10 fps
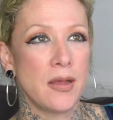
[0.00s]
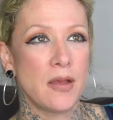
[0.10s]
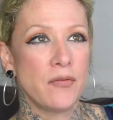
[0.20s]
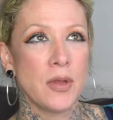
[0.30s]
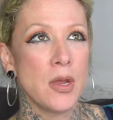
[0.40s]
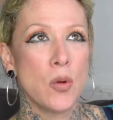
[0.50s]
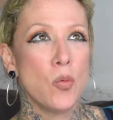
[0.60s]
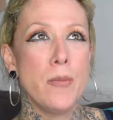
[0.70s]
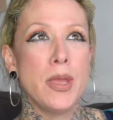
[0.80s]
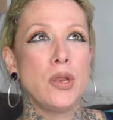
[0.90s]
have
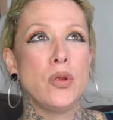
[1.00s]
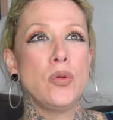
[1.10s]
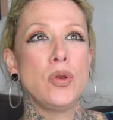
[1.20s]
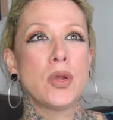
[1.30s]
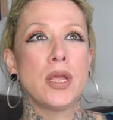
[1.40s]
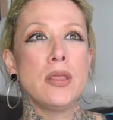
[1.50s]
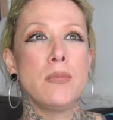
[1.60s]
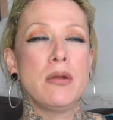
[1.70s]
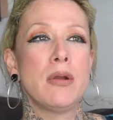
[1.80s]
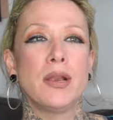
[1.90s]
women who look in the
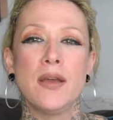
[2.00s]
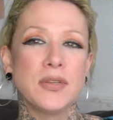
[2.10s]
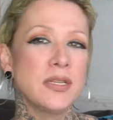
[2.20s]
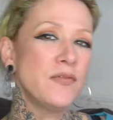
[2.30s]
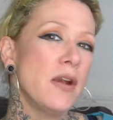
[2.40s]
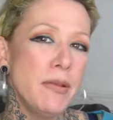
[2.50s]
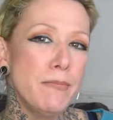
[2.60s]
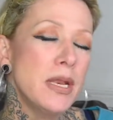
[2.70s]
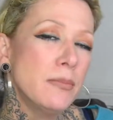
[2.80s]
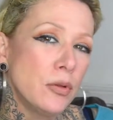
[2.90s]
mirror, and I've done very
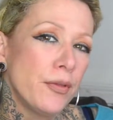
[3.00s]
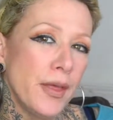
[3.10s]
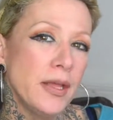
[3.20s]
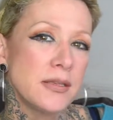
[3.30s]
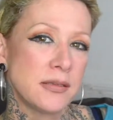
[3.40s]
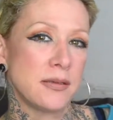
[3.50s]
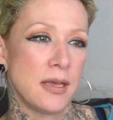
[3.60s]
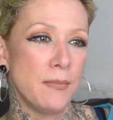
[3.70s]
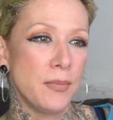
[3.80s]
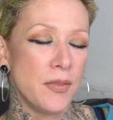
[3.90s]
minimal things to
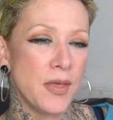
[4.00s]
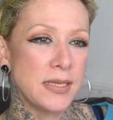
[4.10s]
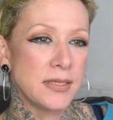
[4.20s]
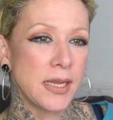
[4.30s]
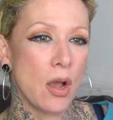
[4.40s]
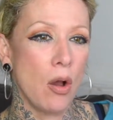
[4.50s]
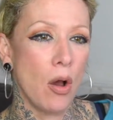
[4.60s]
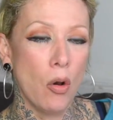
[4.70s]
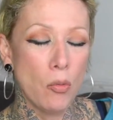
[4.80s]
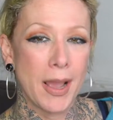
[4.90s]
them, but they say,
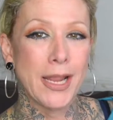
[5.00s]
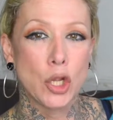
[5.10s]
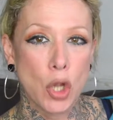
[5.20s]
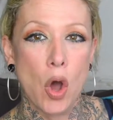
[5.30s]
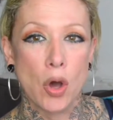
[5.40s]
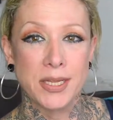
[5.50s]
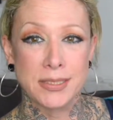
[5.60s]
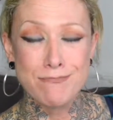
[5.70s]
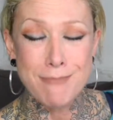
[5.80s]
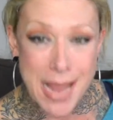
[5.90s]
"Oh my God,
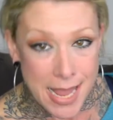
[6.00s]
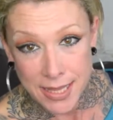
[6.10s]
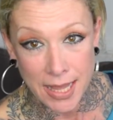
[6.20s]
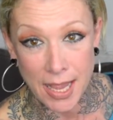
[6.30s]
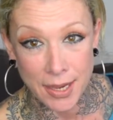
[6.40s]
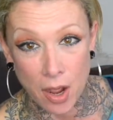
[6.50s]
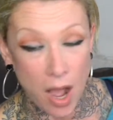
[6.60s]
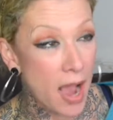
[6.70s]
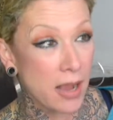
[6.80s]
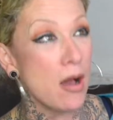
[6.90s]
it's me again.
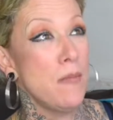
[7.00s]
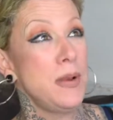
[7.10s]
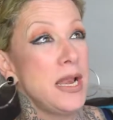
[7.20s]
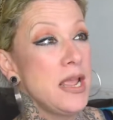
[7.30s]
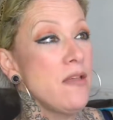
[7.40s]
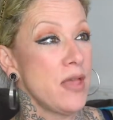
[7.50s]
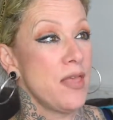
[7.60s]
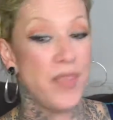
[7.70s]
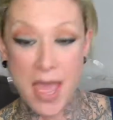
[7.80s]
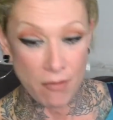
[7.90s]
I can't believe
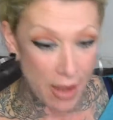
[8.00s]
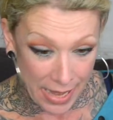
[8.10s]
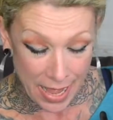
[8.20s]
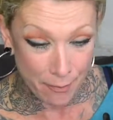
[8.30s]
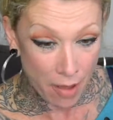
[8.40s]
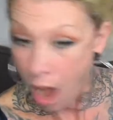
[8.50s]
it. There I am.